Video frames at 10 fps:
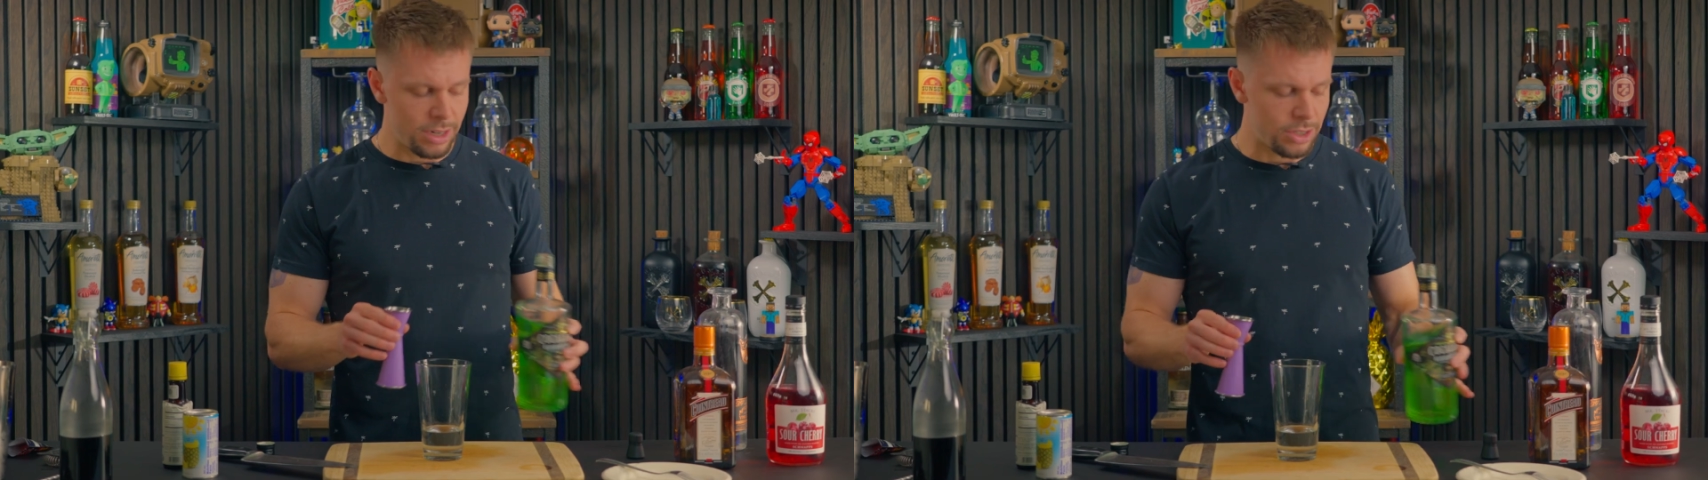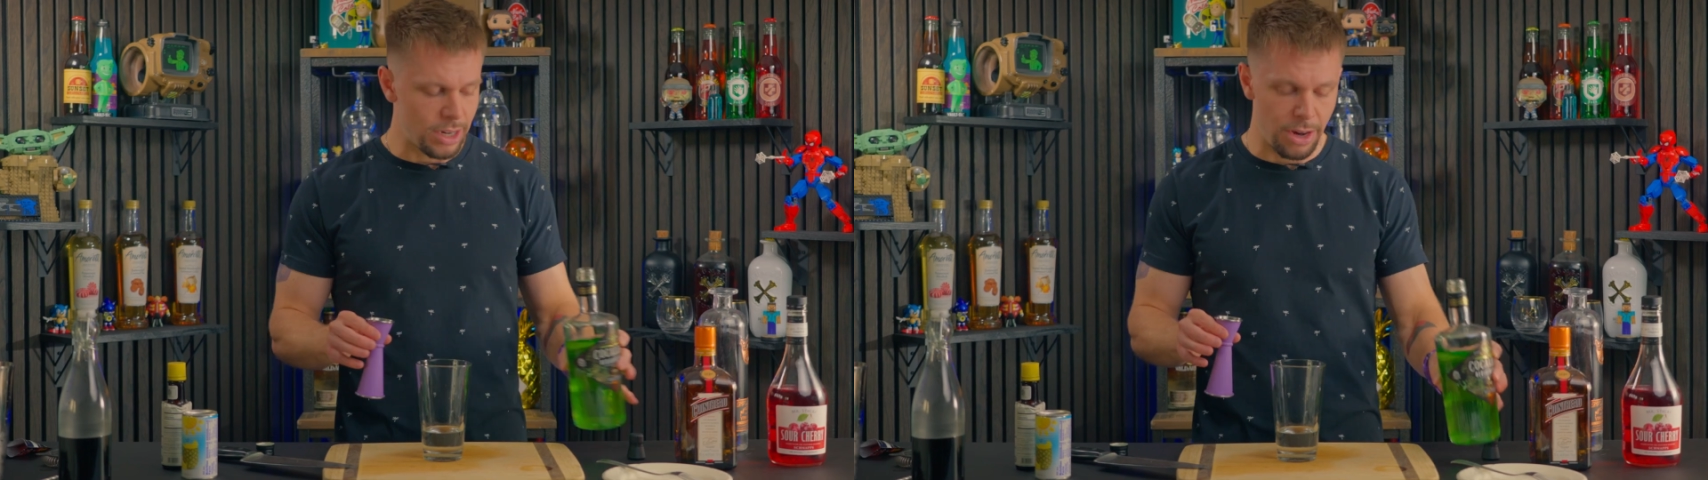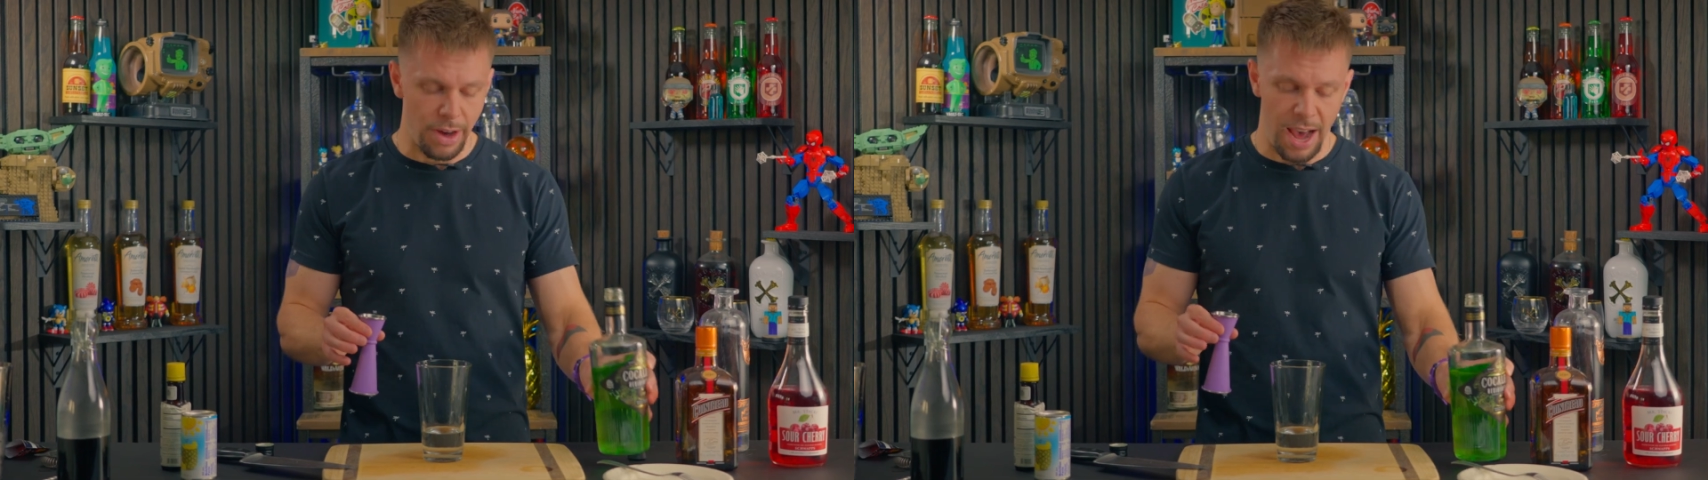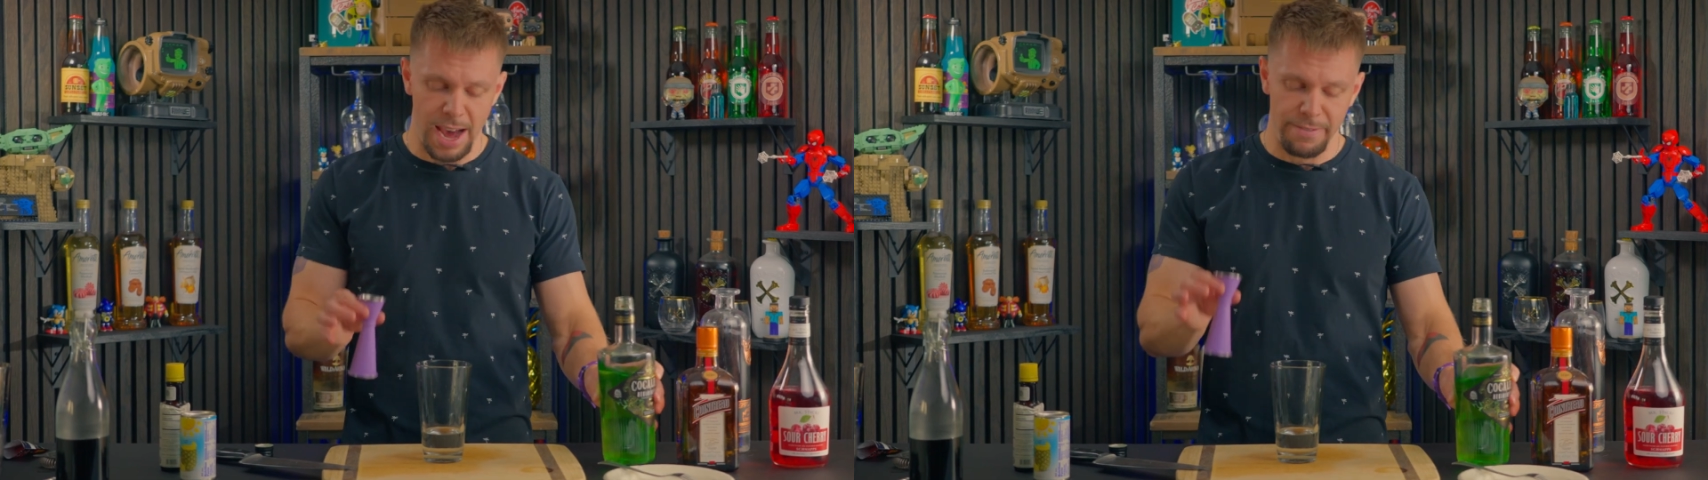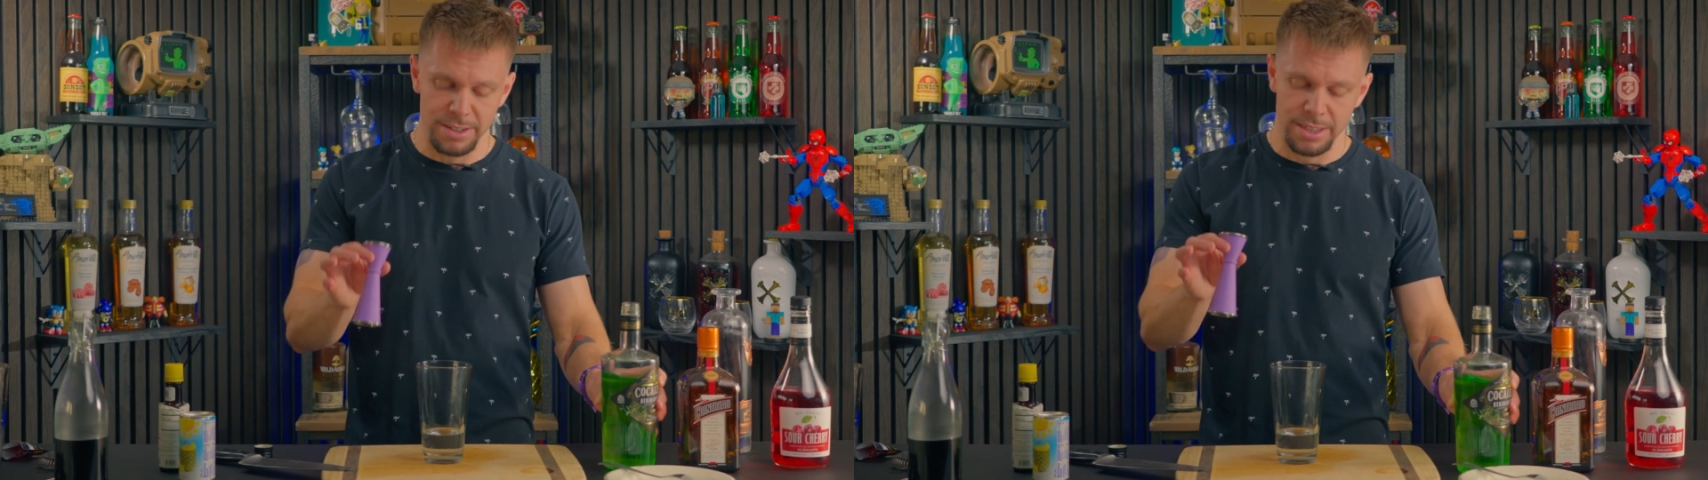so
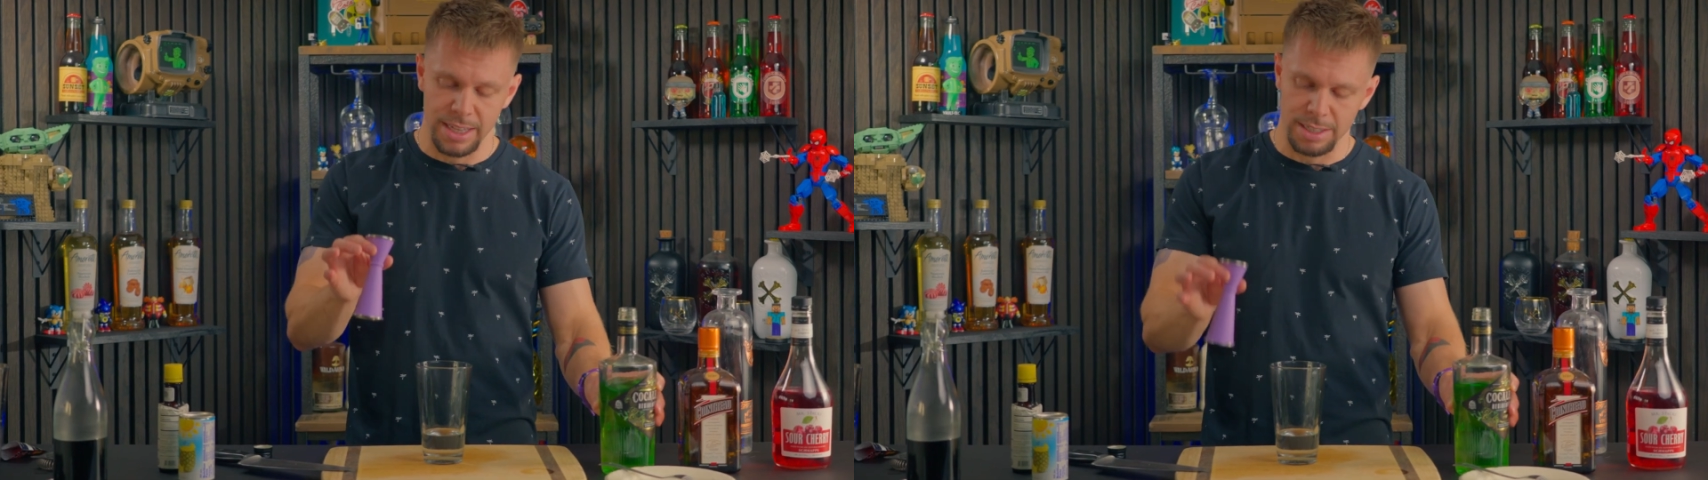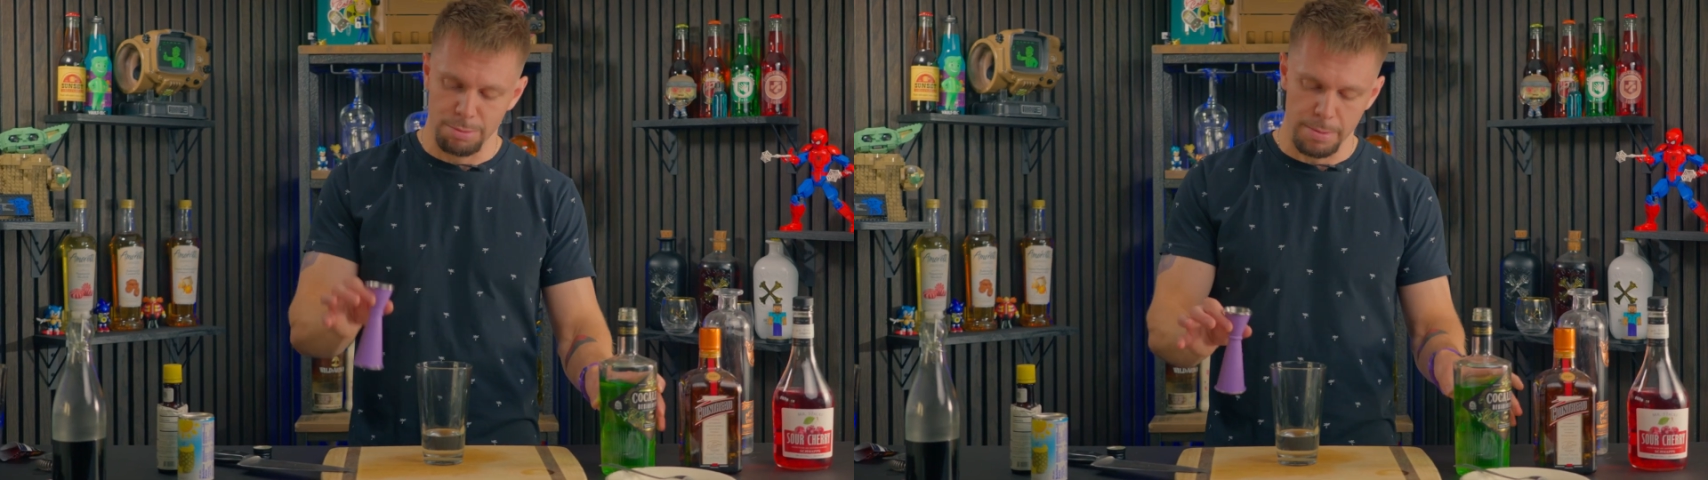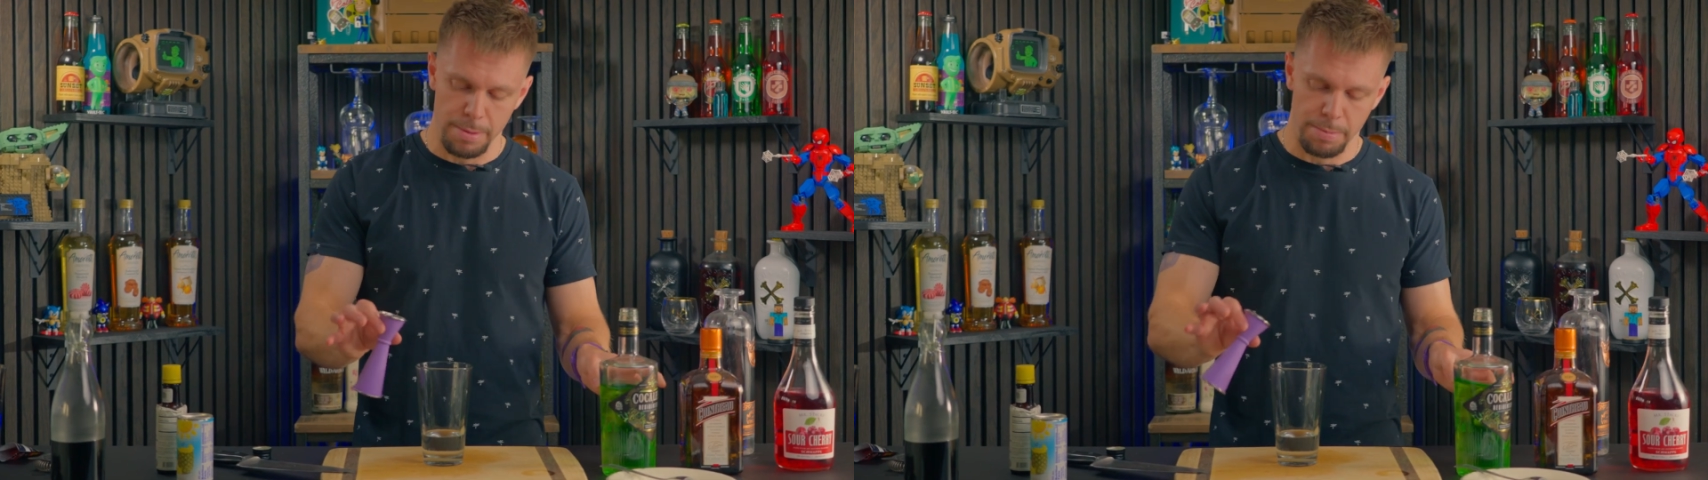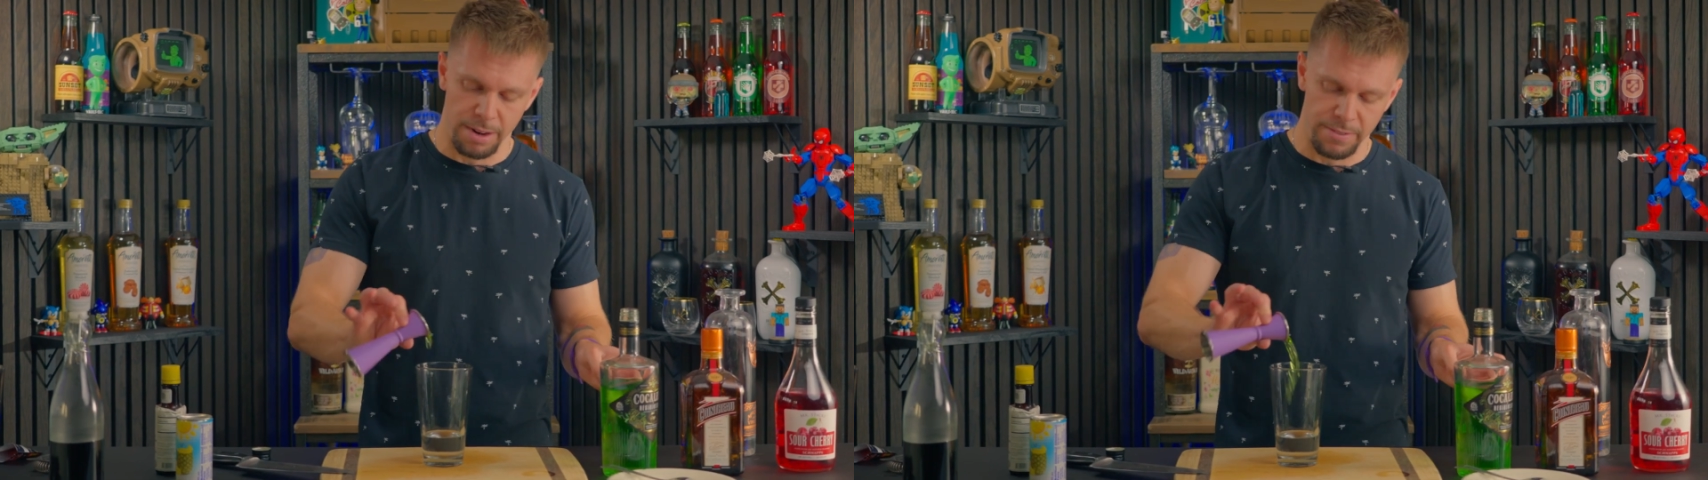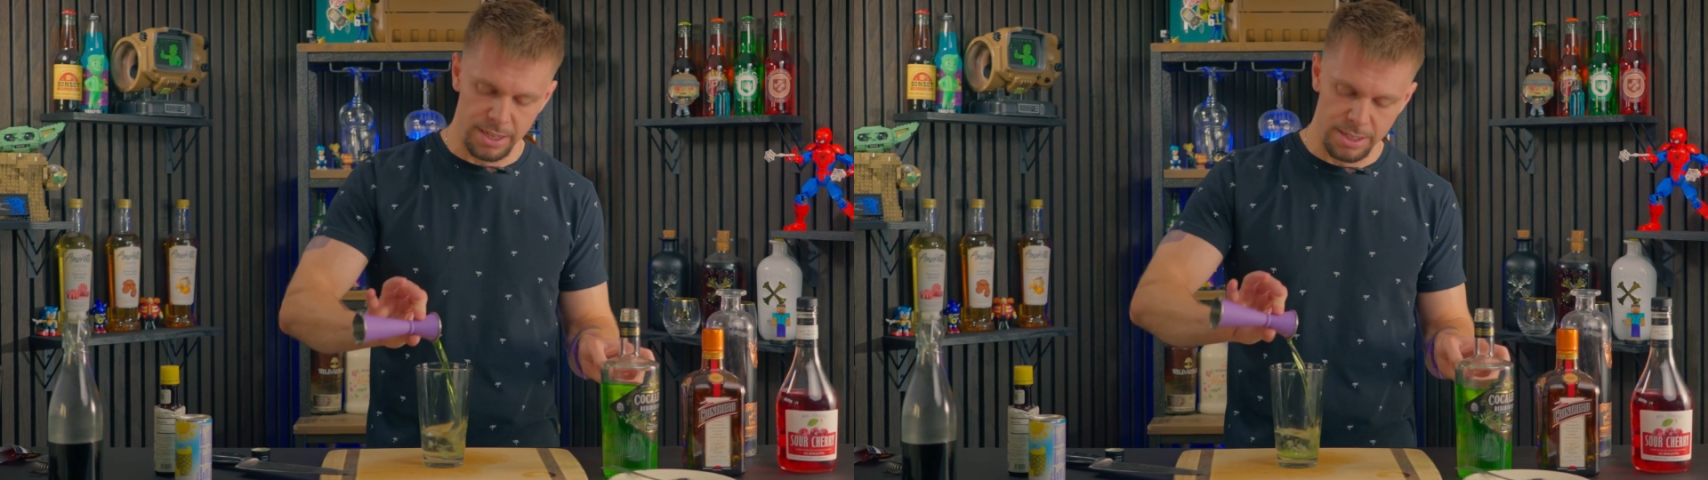1/2 ounce of this will be
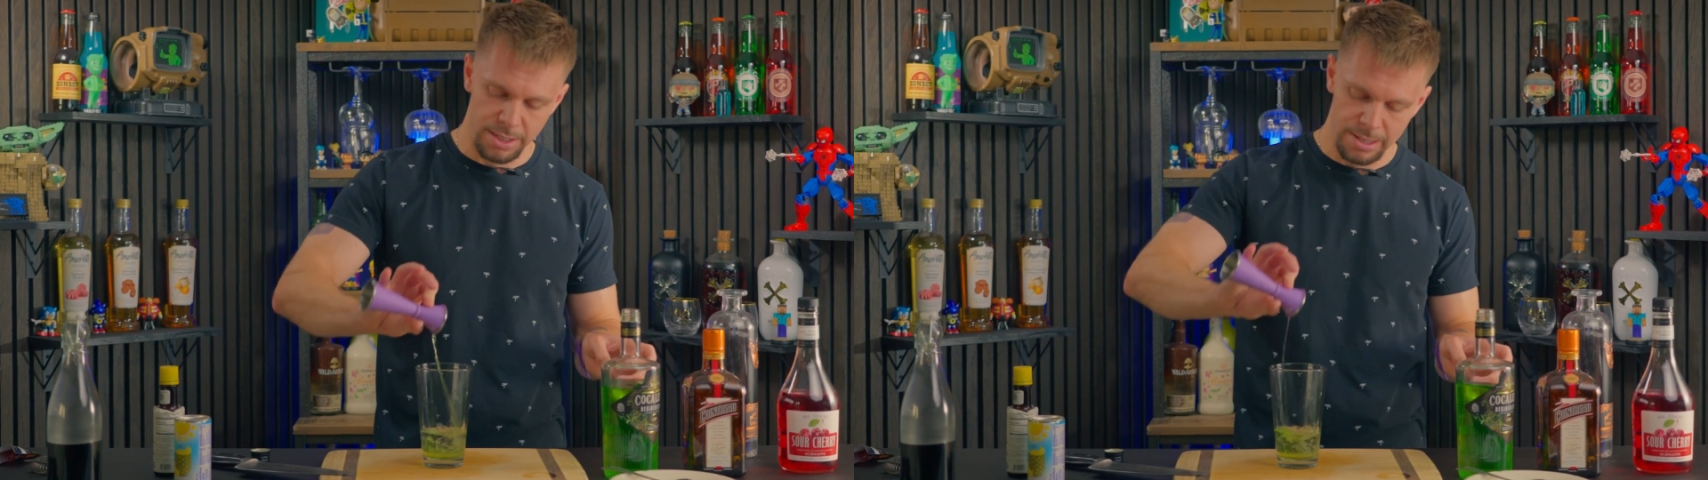perfect.